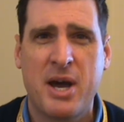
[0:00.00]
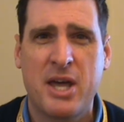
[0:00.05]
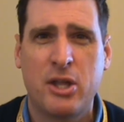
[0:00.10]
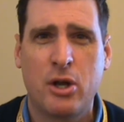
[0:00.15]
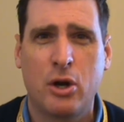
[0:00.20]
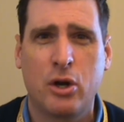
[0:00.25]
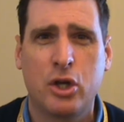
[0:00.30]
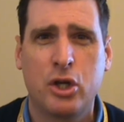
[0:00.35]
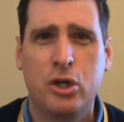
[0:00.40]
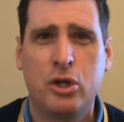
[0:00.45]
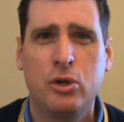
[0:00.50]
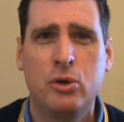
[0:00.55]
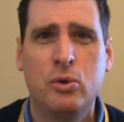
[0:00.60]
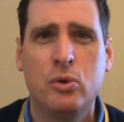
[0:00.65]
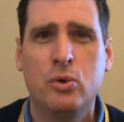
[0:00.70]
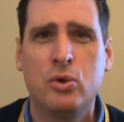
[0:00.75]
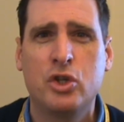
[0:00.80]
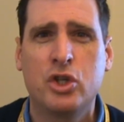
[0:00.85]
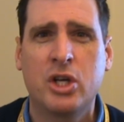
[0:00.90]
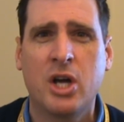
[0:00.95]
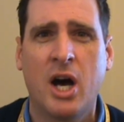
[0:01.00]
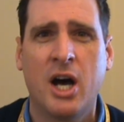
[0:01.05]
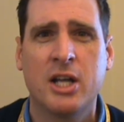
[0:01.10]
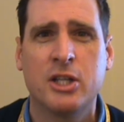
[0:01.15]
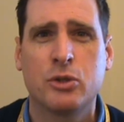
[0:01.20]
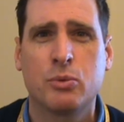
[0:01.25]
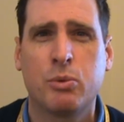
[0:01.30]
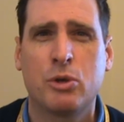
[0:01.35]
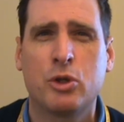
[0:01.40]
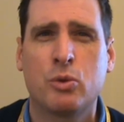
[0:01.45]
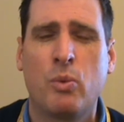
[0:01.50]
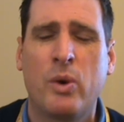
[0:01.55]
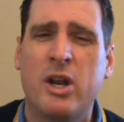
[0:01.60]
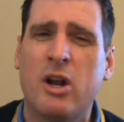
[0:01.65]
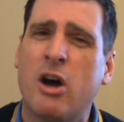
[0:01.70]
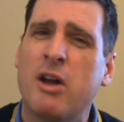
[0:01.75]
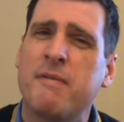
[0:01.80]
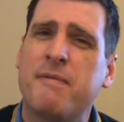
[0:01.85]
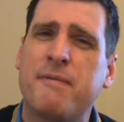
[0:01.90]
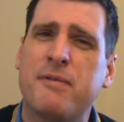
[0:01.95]
by their huge guns, which
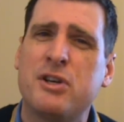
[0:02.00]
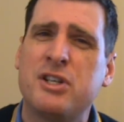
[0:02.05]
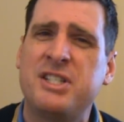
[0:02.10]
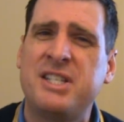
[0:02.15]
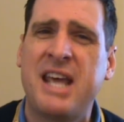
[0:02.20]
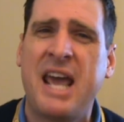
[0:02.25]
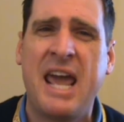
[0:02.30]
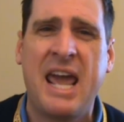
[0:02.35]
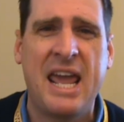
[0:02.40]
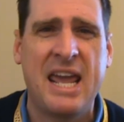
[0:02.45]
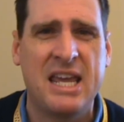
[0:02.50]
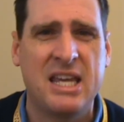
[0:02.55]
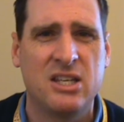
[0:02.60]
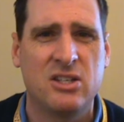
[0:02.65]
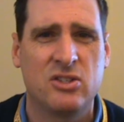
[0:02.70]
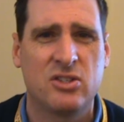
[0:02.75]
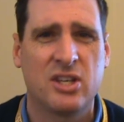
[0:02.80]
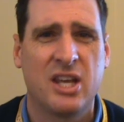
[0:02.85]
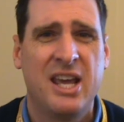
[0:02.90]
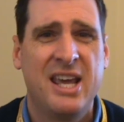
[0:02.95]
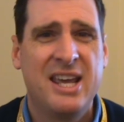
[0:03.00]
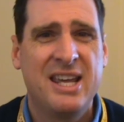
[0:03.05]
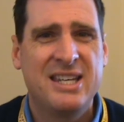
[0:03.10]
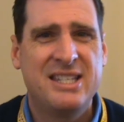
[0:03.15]
went on for days,